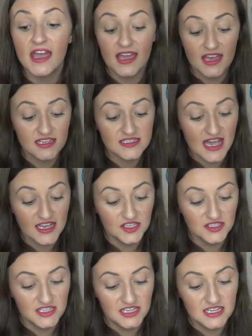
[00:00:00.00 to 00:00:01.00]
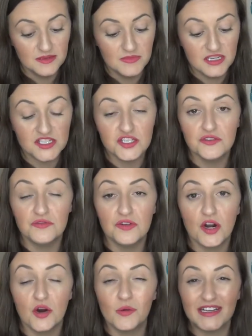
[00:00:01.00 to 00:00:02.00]
and I could get him to
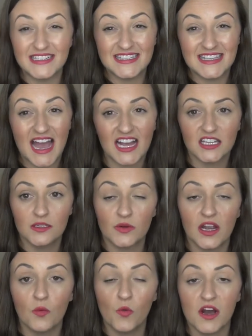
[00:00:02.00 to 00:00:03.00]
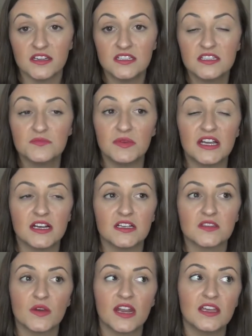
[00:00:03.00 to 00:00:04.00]
go exactly where I wanted,
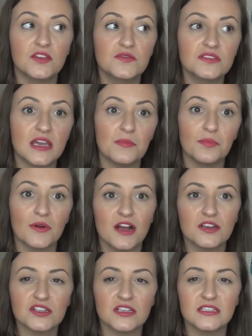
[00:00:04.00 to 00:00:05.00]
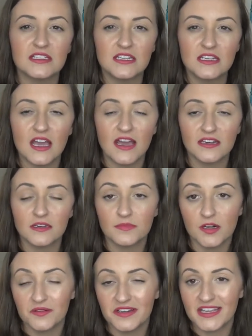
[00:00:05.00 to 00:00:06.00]
because when I used a brush it didn't end up
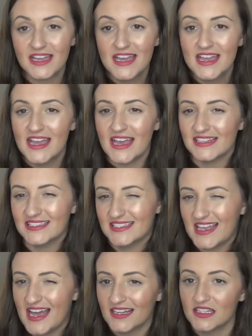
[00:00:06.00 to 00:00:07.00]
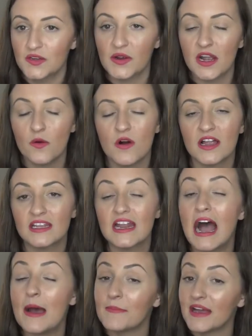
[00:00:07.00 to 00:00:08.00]
going exactly where I wanted
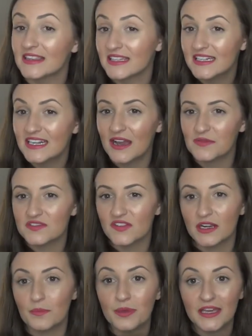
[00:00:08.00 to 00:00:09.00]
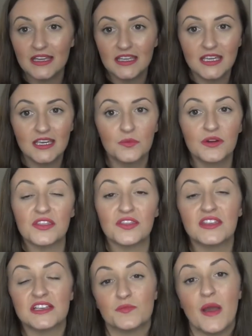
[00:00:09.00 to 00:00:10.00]
on my lid. I was very picky with
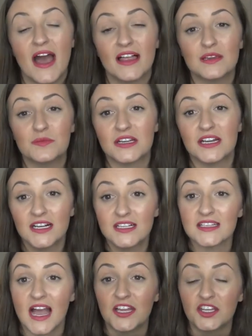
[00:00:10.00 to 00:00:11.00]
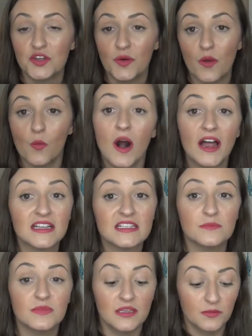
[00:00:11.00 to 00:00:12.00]
this palette because yes. I knew I wanted
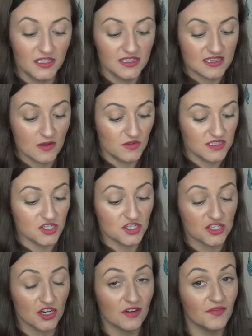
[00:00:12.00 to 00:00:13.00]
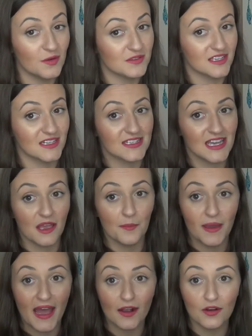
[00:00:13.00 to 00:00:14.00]
to be, because I wasn't sure if I was going to take
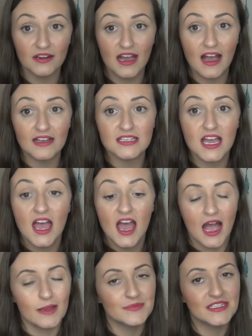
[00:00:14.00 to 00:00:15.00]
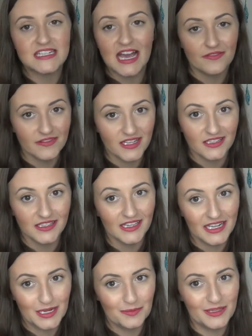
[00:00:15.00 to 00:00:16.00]
it back or not. I'm definitely
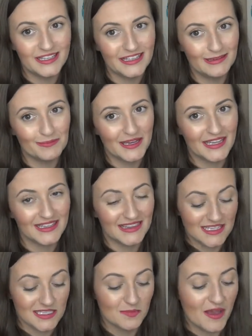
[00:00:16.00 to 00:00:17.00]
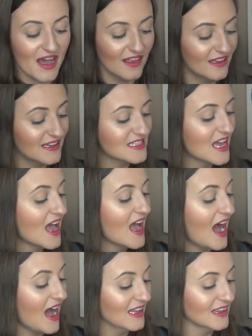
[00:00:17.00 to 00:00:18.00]
going to be keeping this palette.
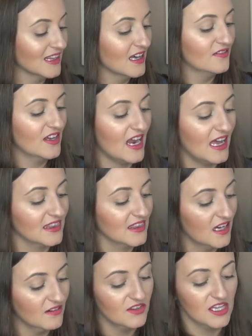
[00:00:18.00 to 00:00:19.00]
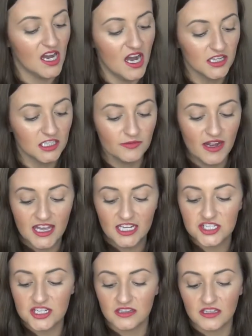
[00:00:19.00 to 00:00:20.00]
I love it. I love the color
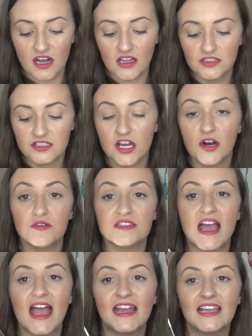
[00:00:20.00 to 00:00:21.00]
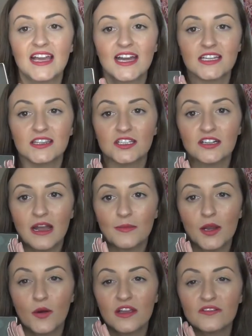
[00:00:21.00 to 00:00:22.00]
range and the color tones. Any kind of look
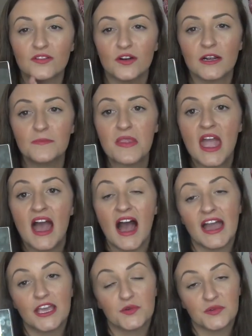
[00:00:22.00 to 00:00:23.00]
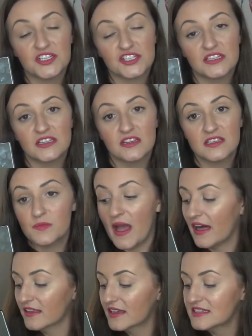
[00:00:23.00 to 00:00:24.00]
I'm going for, I can reach into this
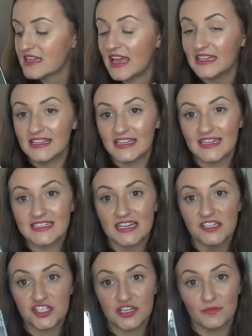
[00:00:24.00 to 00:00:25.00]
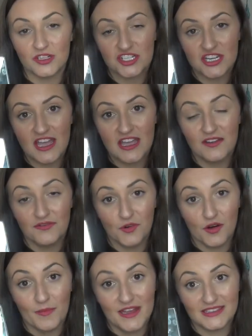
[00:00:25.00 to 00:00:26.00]
palette and get a shimmer shade
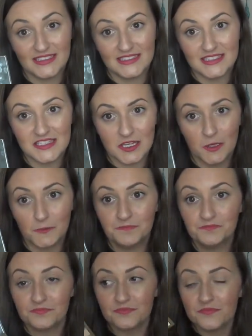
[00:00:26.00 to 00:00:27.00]
for my lid. So